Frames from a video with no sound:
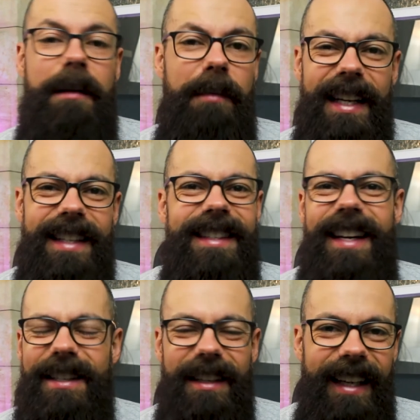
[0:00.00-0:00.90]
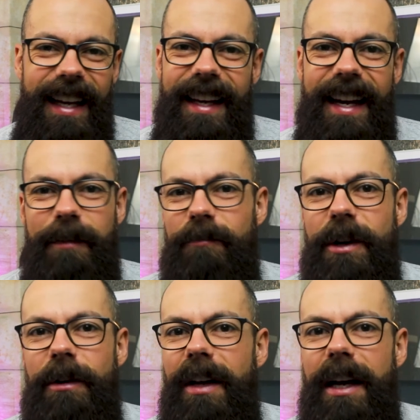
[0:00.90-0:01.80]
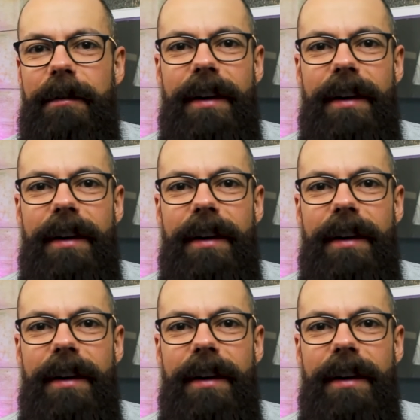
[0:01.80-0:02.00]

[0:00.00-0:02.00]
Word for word: but it doesn't get that in real life.